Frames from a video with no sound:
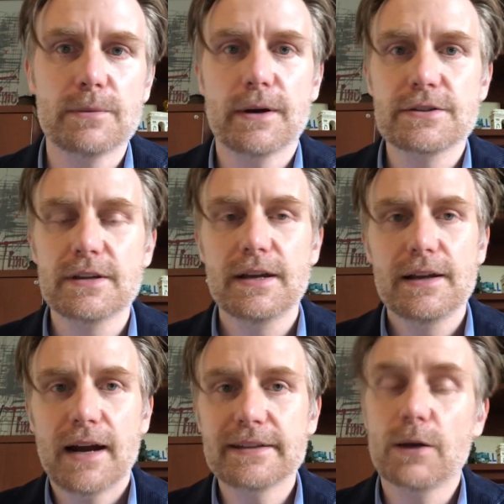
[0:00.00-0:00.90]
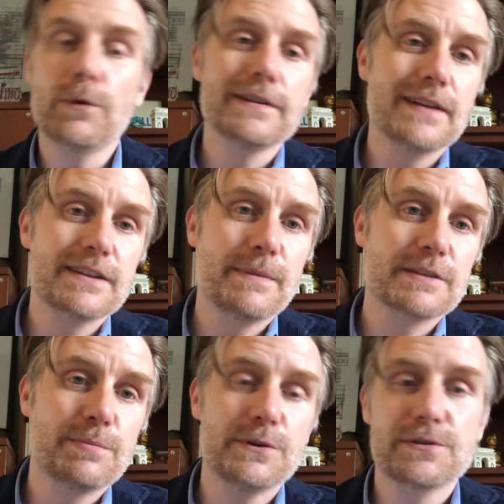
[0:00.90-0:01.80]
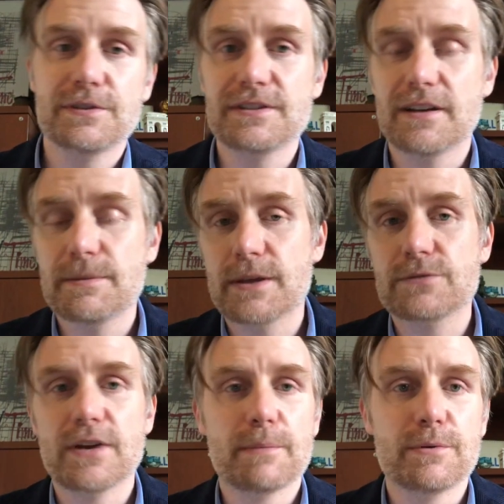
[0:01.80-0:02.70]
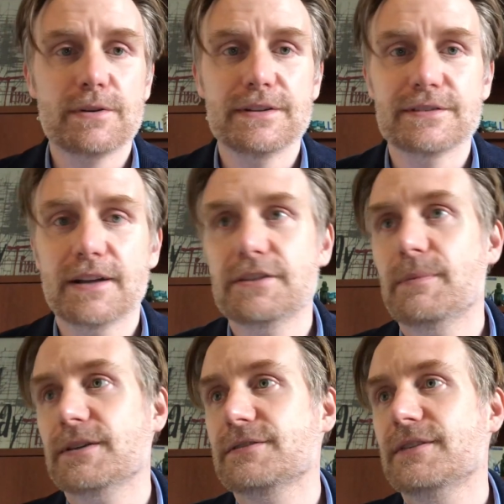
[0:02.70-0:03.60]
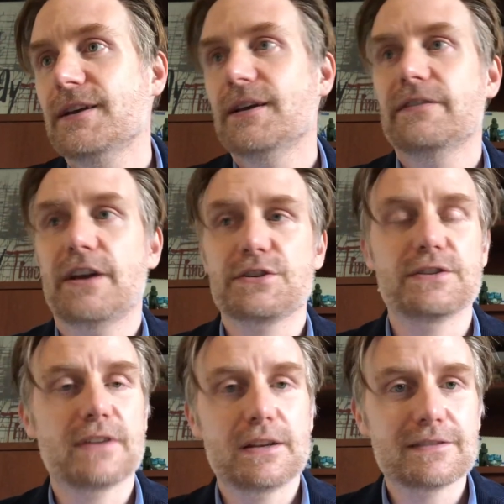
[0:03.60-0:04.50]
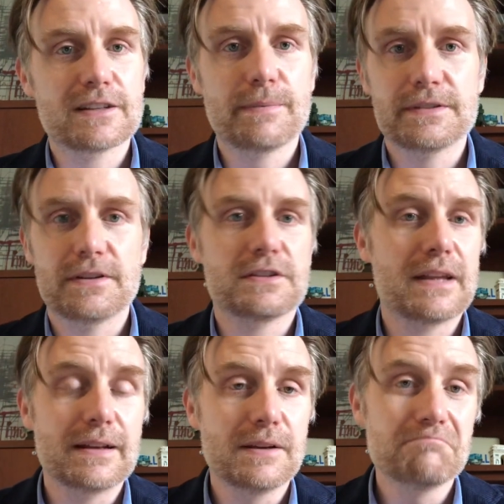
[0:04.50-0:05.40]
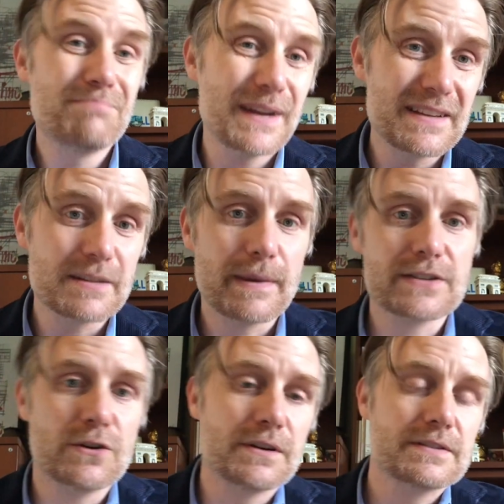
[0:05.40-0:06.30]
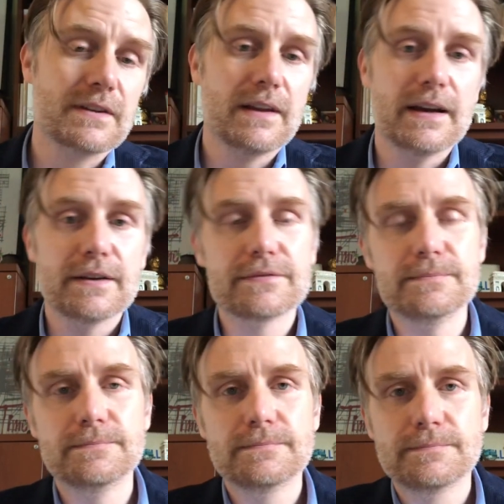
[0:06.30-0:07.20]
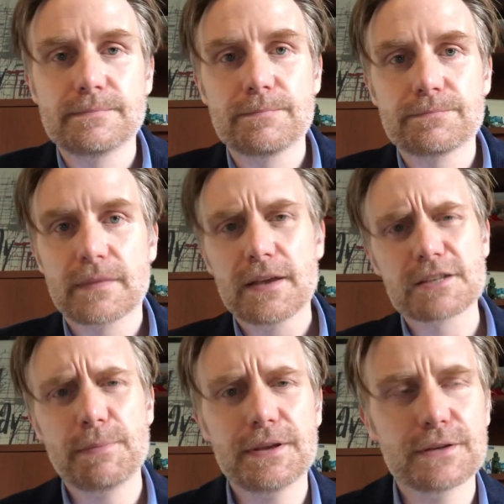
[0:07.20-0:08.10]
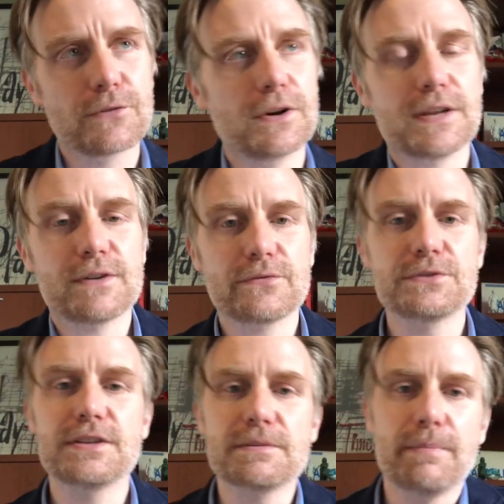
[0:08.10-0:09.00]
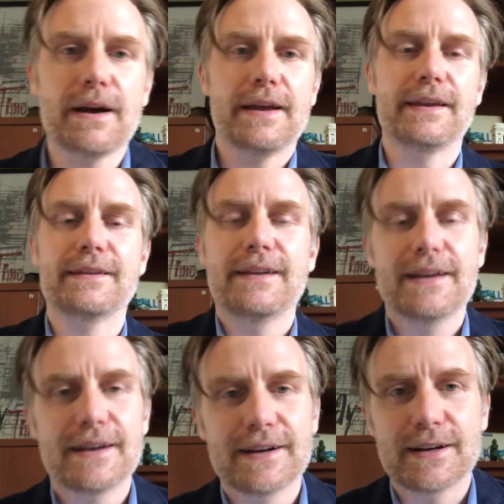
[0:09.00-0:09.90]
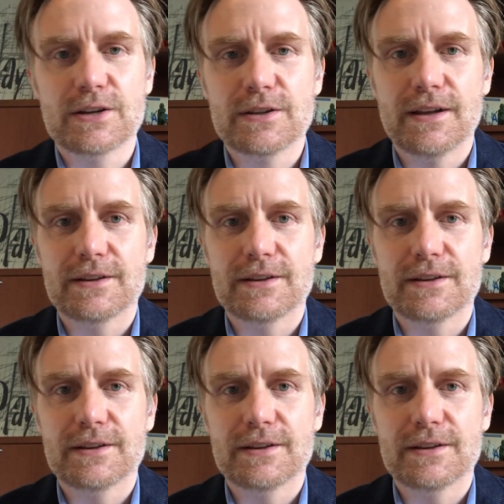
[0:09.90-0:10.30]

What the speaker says: much, I tell them, well, he's not the best producer, he's not the best rapper, he's not the best fashion designer, he's not the best this, that, but he is the best artist alive. Speaking of art, he references buying a